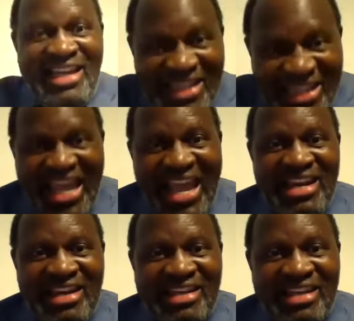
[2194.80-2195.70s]
And at the
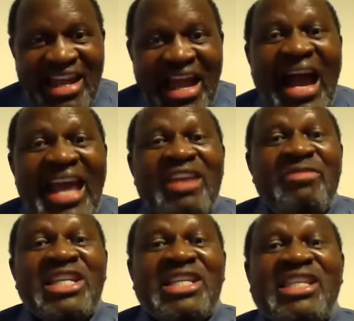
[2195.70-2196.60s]
end, I
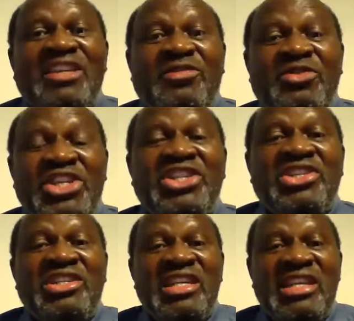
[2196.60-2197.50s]
am a civil
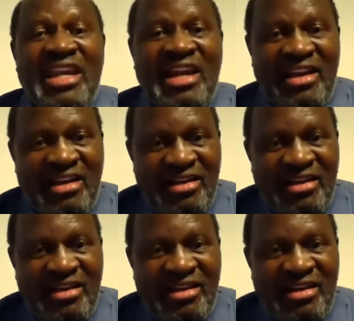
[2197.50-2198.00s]
engineer.